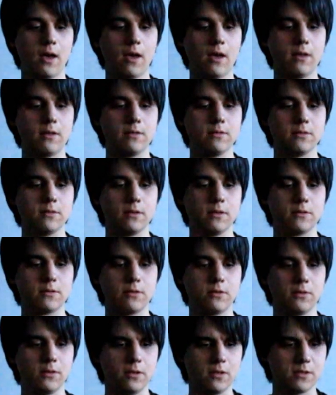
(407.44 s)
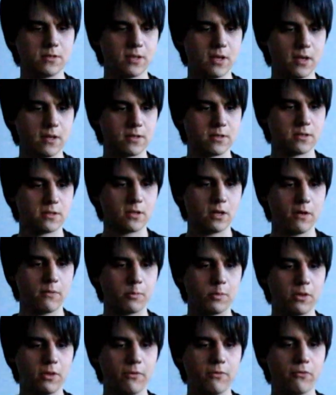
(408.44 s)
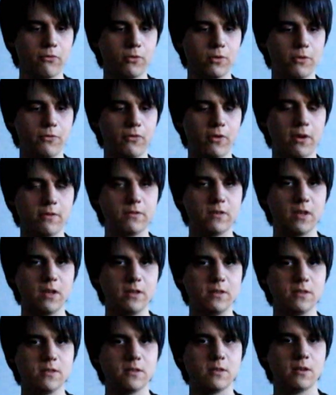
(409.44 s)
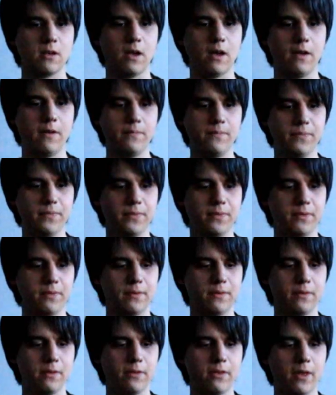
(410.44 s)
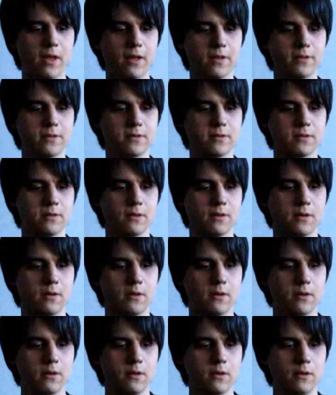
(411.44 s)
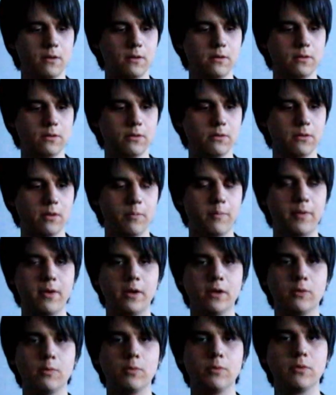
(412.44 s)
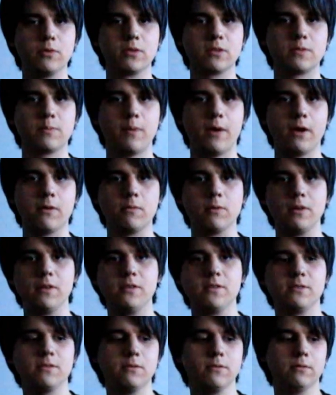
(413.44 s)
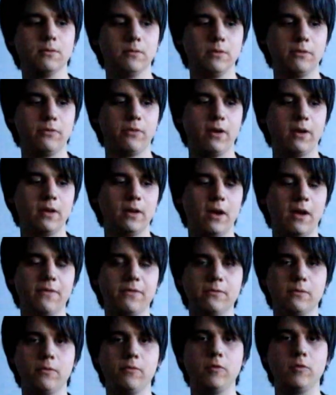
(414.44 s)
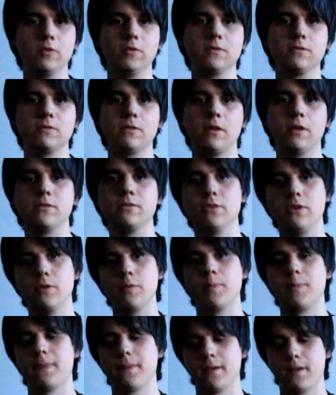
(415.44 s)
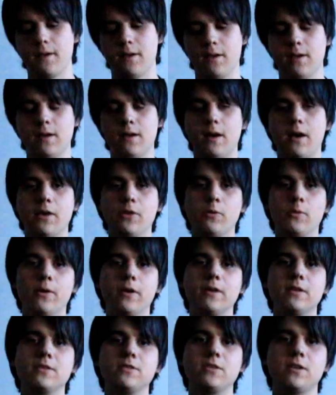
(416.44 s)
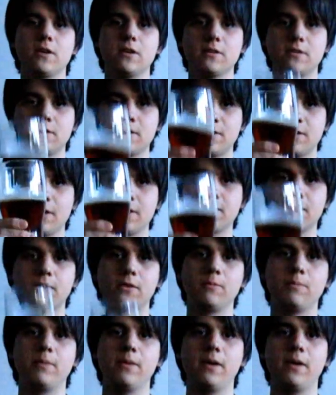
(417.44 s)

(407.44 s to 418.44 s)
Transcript: and it says served within 45 days, and that that period would expire really soon if I hadn't reviewed it. So anyway, cheers.